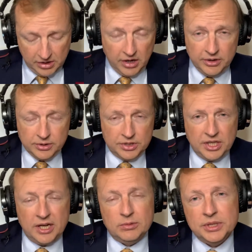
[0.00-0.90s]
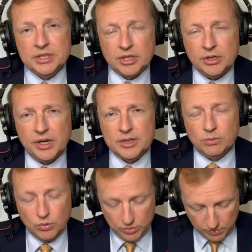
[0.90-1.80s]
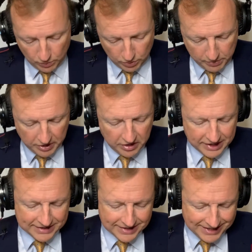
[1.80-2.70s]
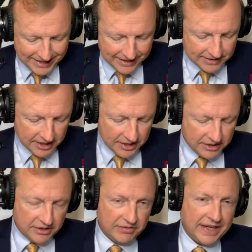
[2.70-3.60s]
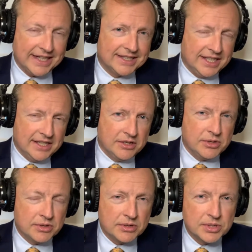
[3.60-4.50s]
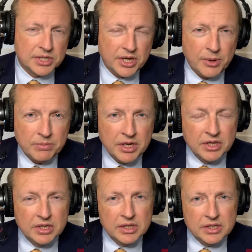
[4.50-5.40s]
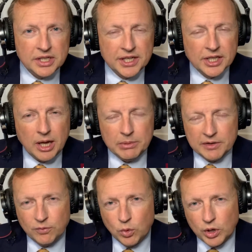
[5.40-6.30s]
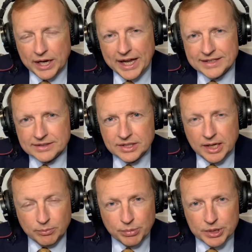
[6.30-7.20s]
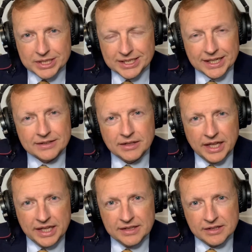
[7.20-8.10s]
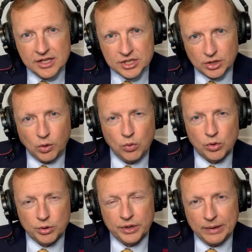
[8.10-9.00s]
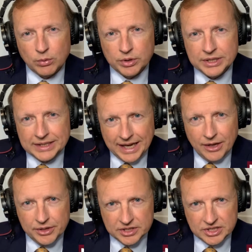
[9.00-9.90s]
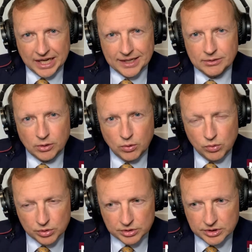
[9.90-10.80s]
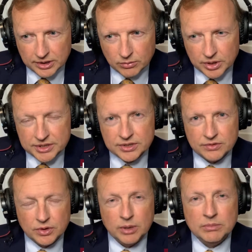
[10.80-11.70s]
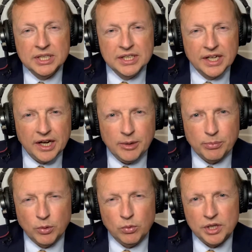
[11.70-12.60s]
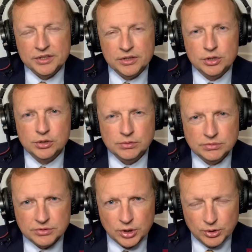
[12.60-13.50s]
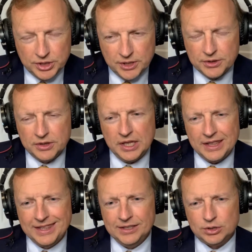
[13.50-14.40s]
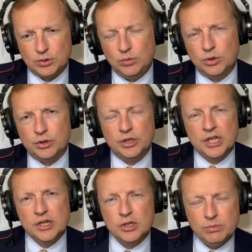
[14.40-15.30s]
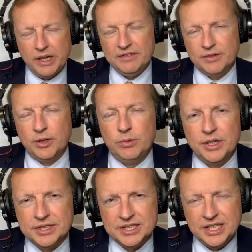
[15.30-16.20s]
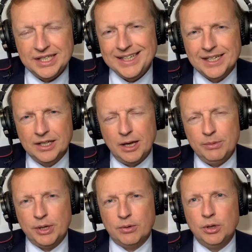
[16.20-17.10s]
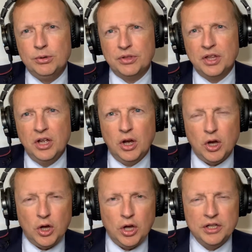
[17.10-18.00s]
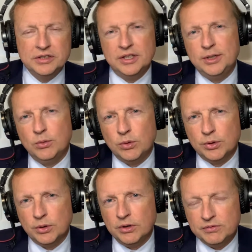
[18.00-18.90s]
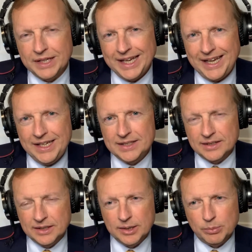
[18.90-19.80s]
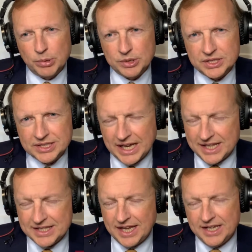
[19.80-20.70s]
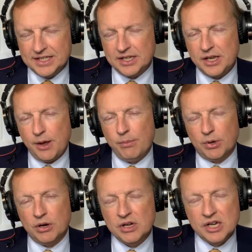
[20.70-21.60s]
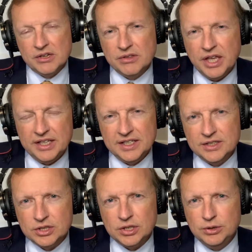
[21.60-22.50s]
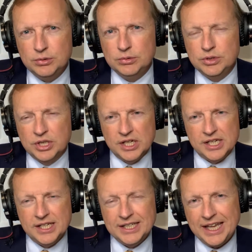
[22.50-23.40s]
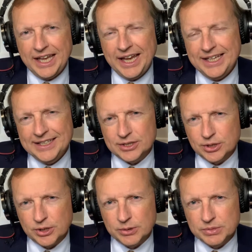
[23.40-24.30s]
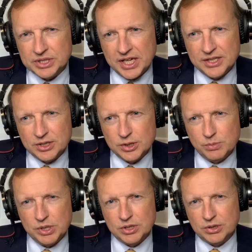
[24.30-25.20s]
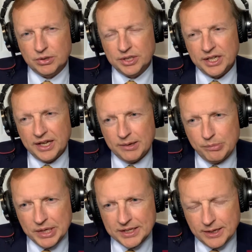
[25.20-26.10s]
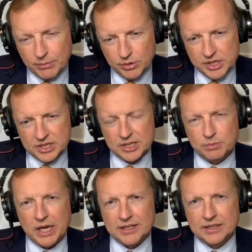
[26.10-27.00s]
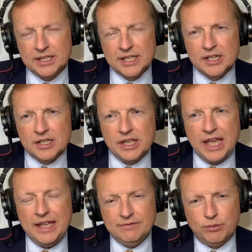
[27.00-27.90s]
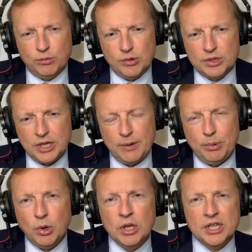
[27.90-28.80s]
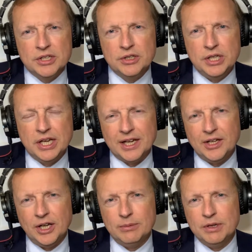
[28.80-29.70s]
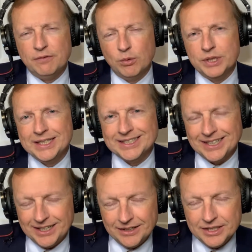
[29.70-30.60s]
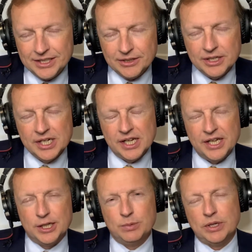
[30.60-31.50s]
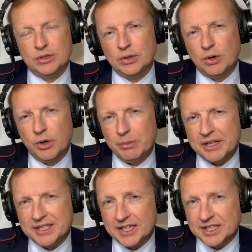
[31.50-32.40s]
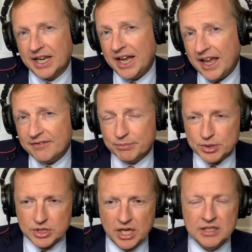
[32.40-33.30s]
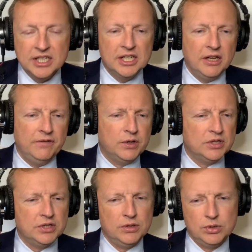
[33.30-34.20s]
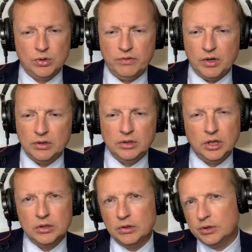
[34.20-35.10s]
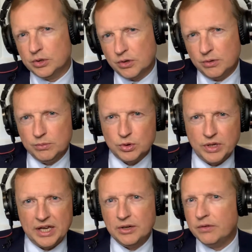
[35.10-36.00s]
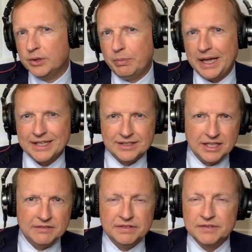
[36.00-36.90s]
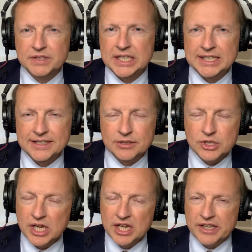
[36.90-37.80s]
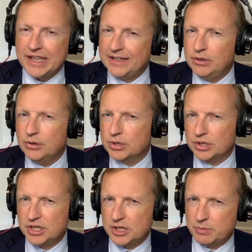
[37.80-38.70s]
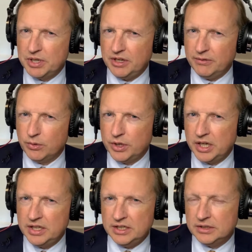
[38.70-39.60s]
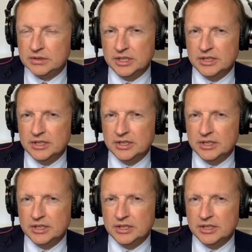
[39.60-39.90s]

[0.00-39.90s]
understandably so, as more and more Americans get the vaccine. There's some economic forecasts that predict that this quarter that we're in now, the second quarter that runs from April 1 to June 30th, that this quarter you might very well see economic growth on the order of 8%. That is a number that is huge in any circumstances, but certainly a big number. It's expected that, for example, the economy for the entire year expected to grow at about 6.5%. If you consider sort of our longer term trend over the past 10, 15 years, that usually has been hovering in